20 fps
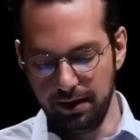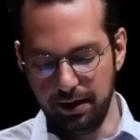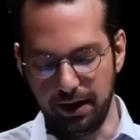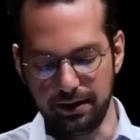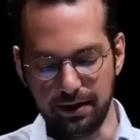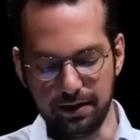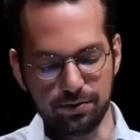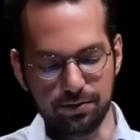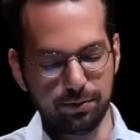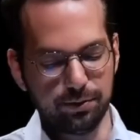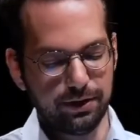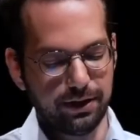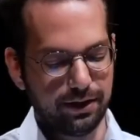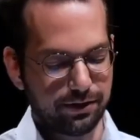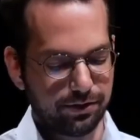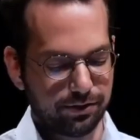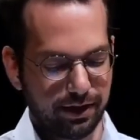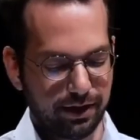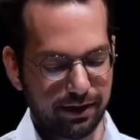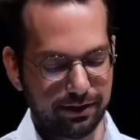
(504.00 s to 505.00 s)
And this only
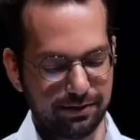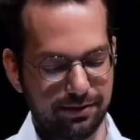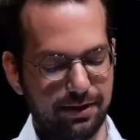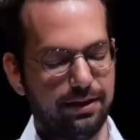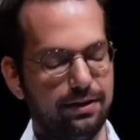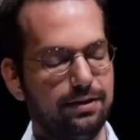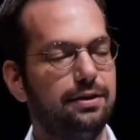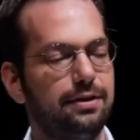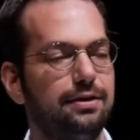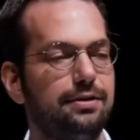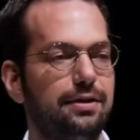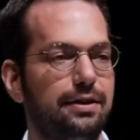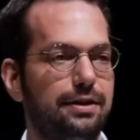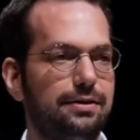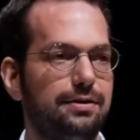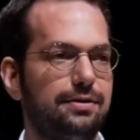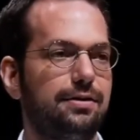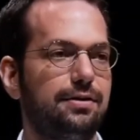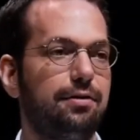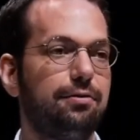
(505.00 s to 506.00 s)
extracts data that
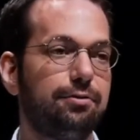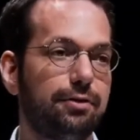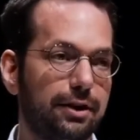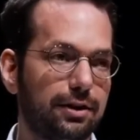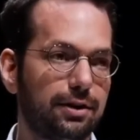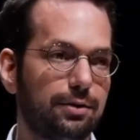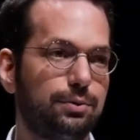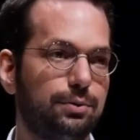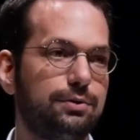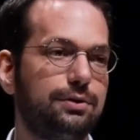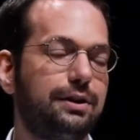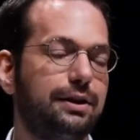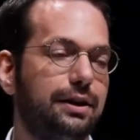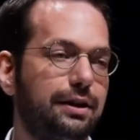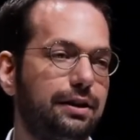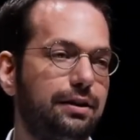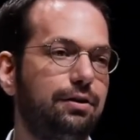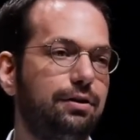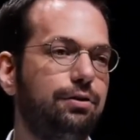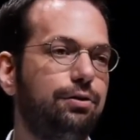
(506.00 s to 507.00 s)
is available,
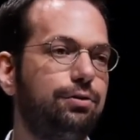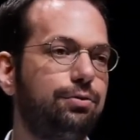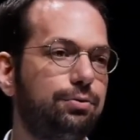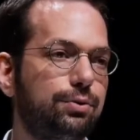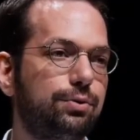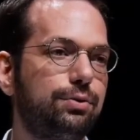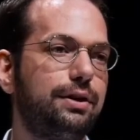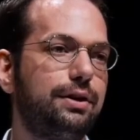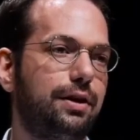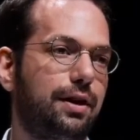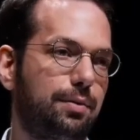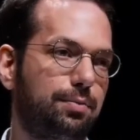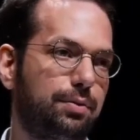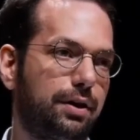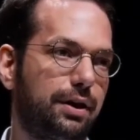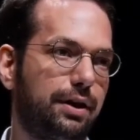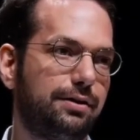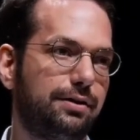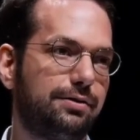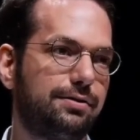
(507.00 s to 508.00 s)
again, through the
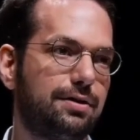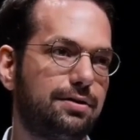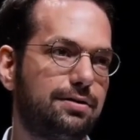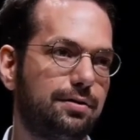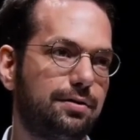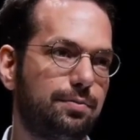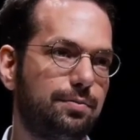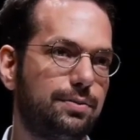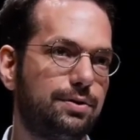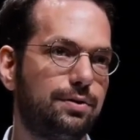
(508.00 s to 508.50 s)
operating system.